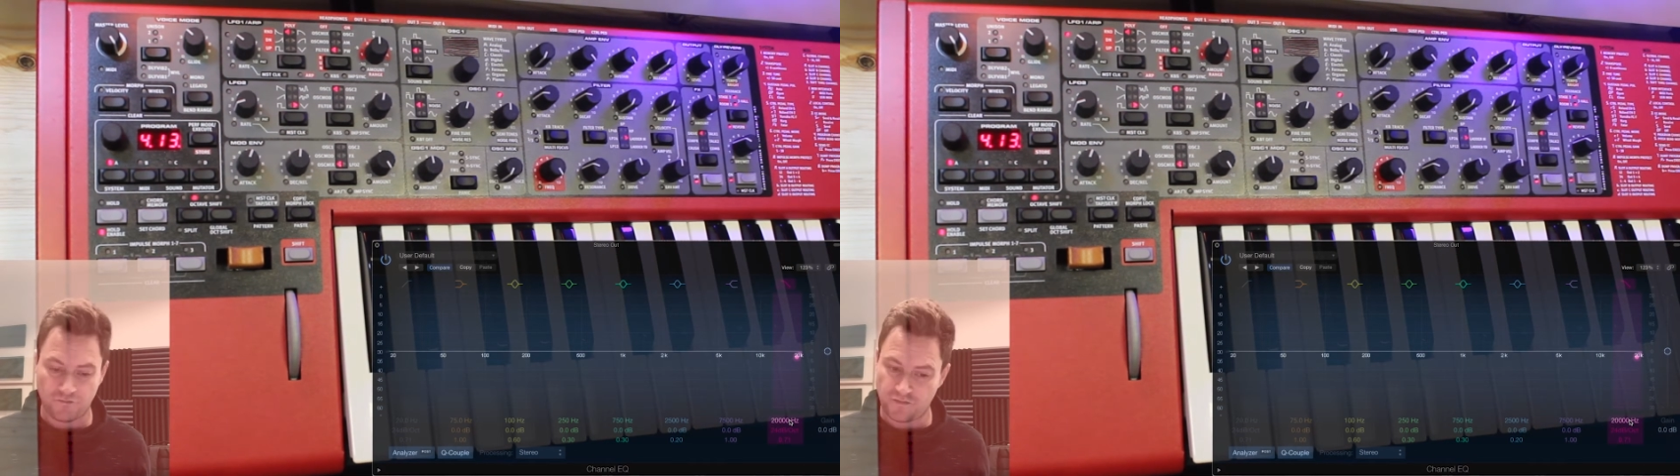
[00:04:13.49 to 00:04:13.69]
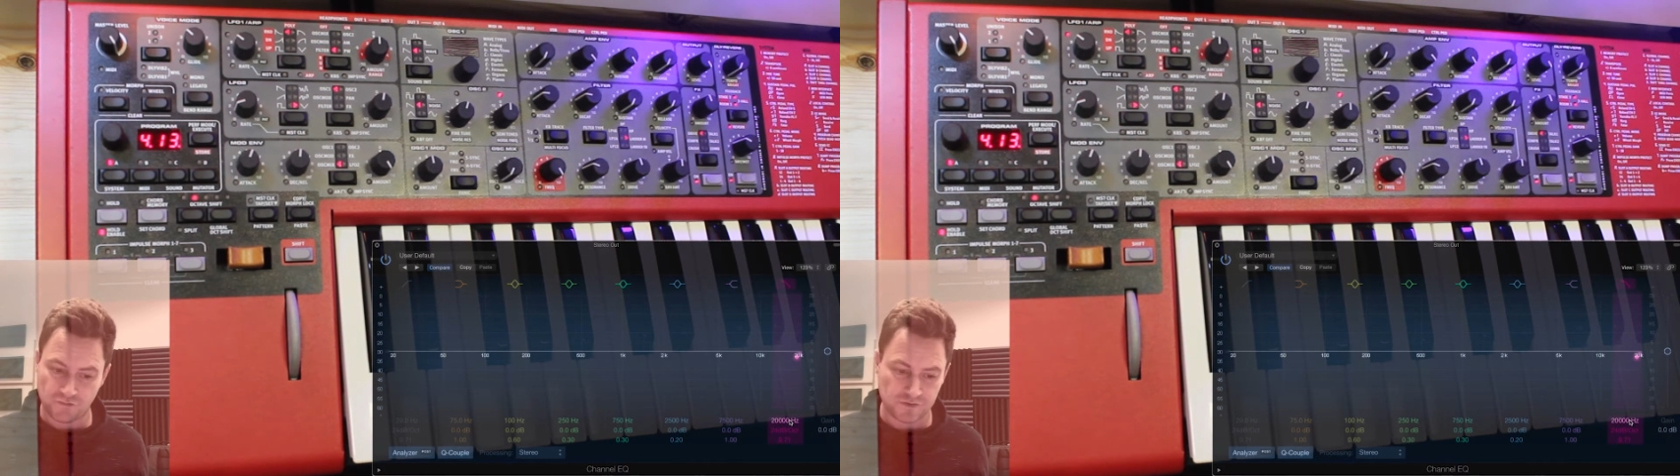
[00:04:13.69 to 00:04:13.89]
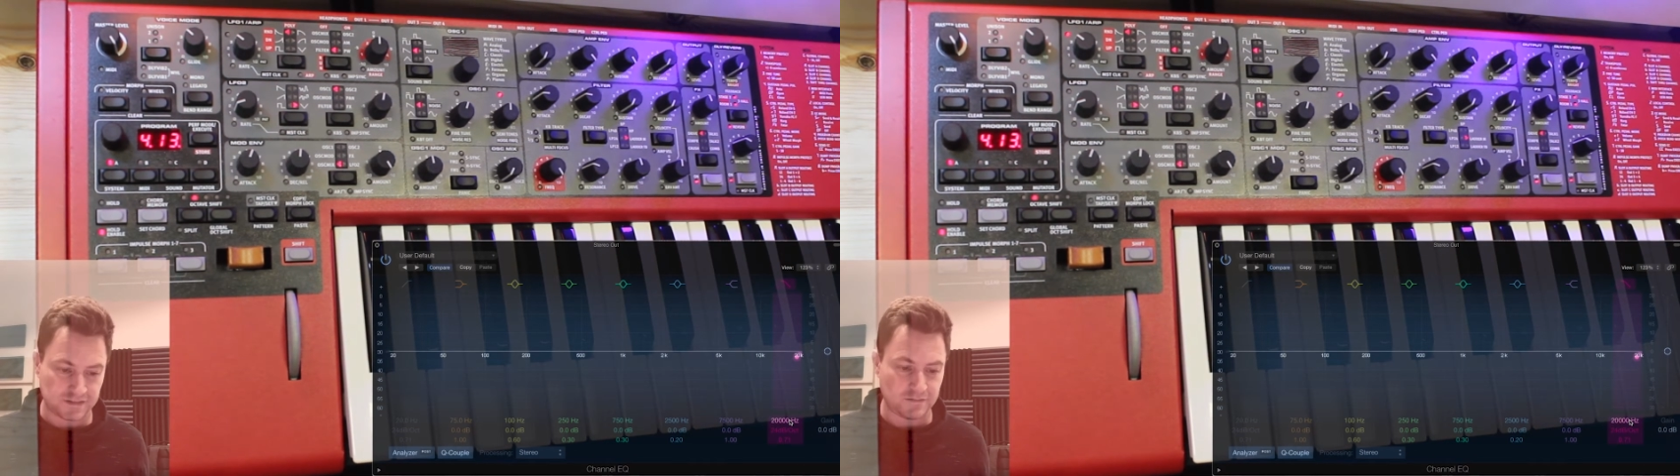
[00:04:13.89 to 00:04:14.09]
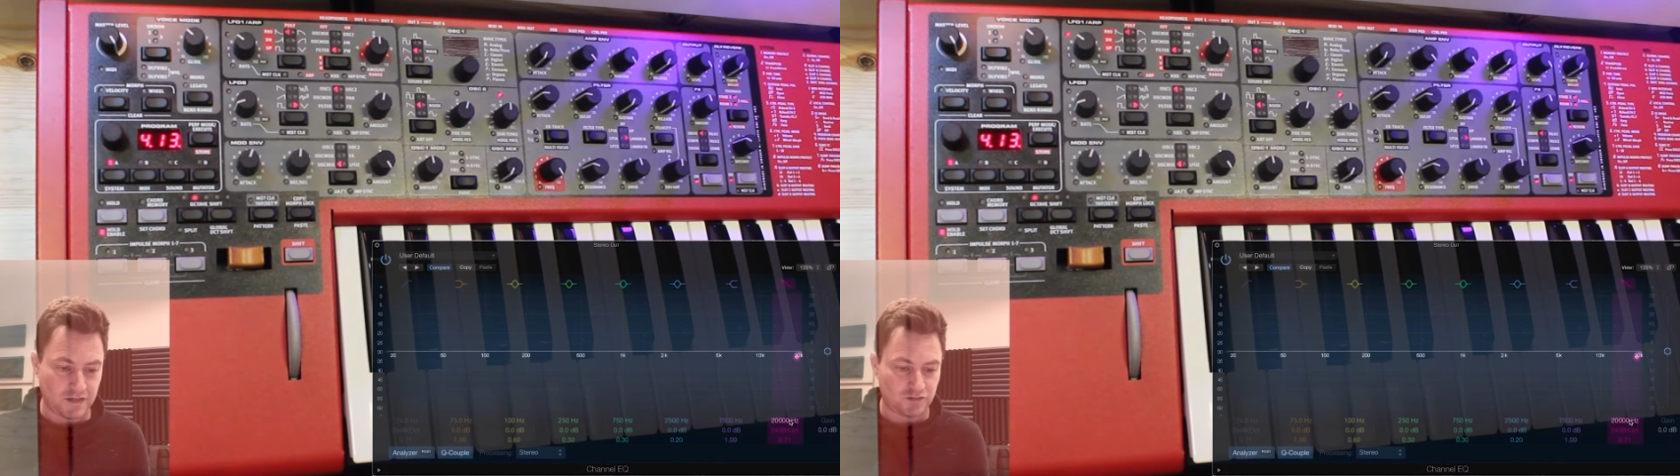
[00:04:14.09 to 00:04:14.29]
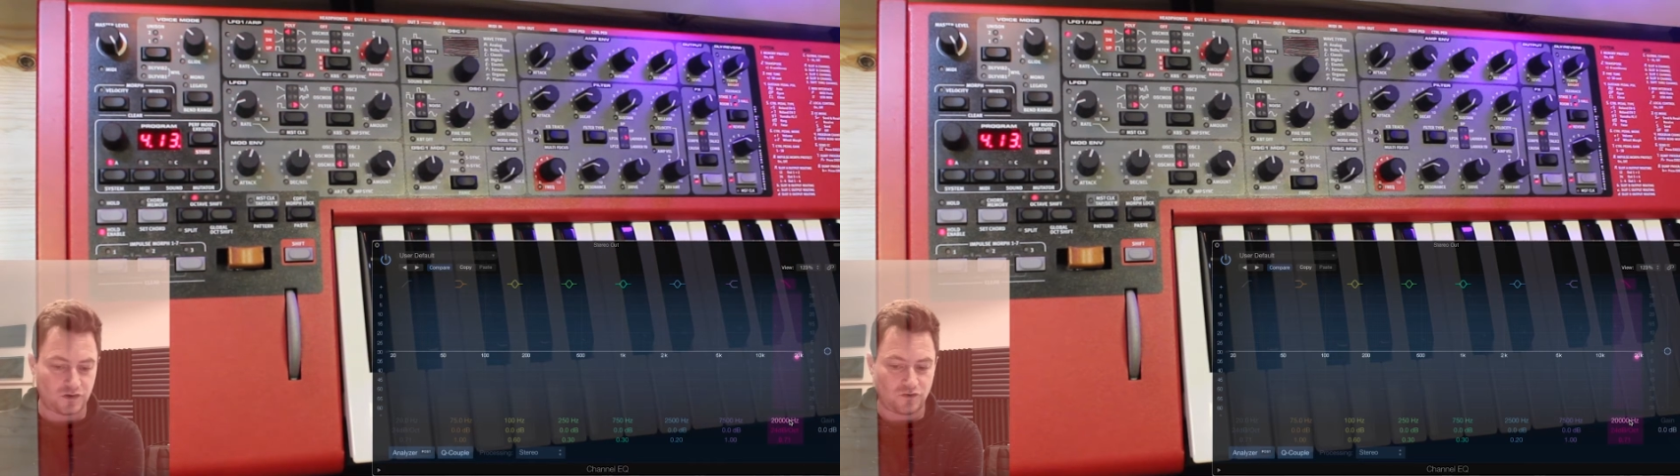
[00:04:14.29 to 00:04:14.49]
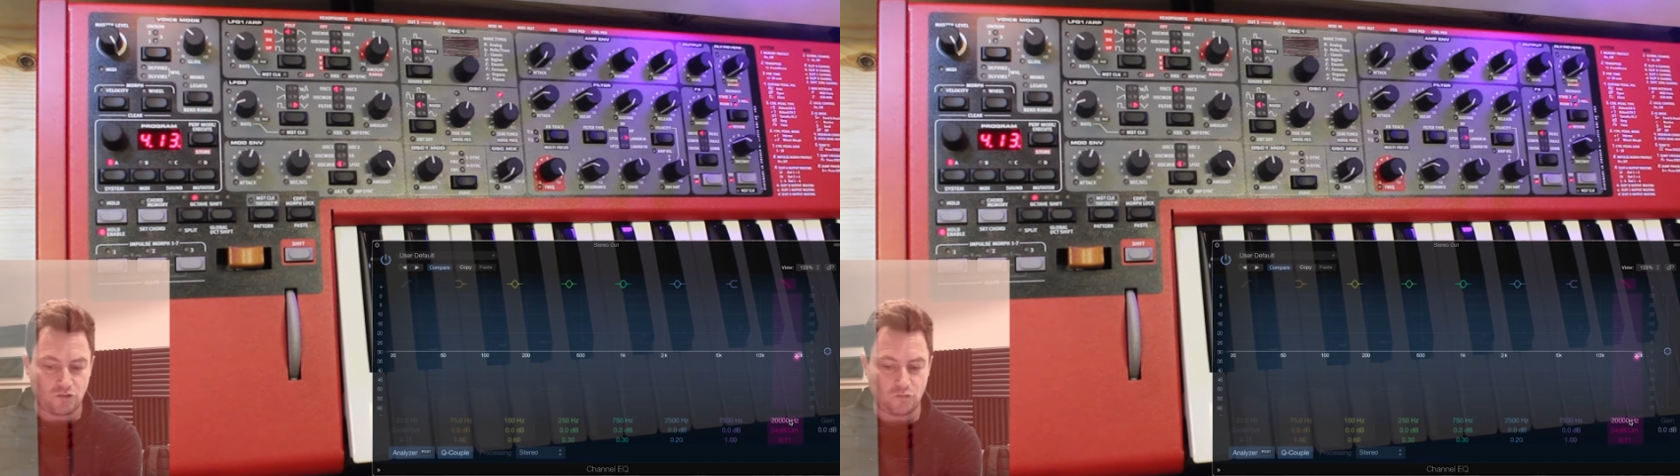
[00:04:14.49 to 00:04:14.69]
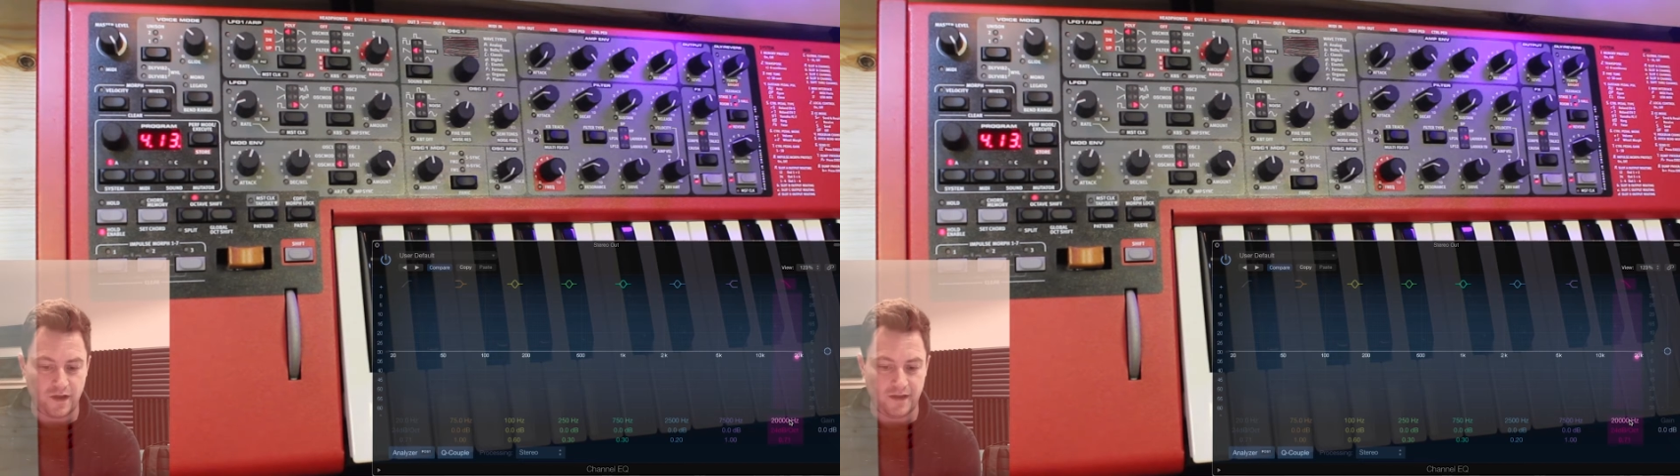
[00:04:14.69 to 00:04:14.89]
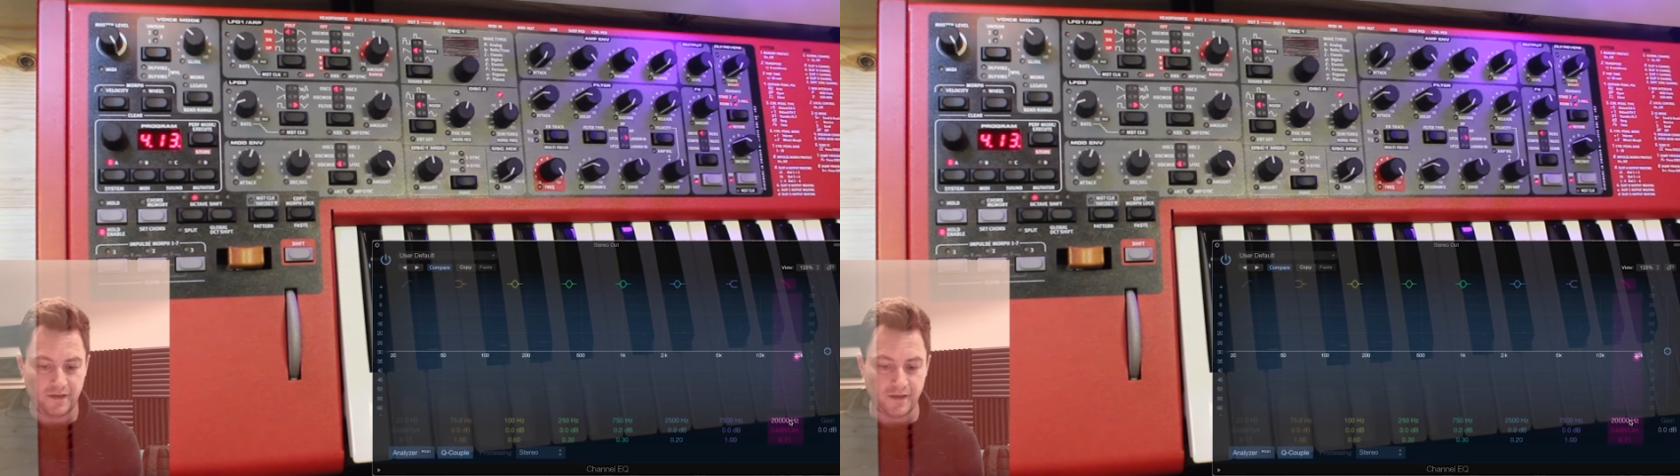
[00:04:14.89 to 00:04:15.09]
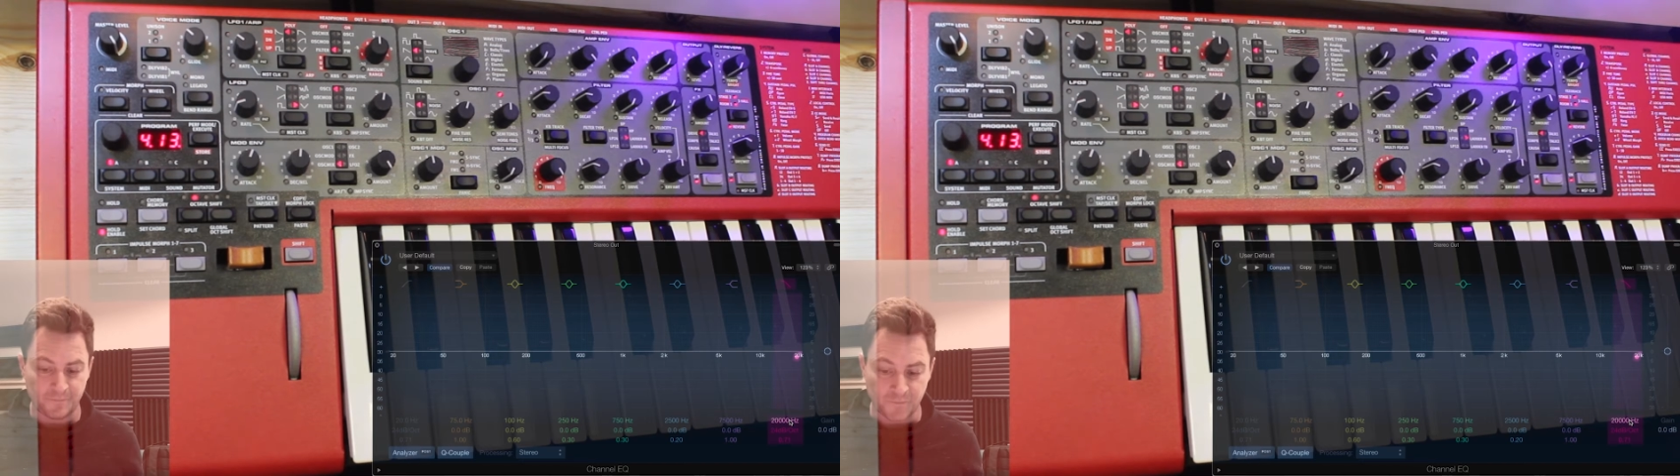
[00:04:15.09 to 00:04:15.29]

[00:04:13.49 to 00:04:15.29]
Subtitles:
a very symmetrical way,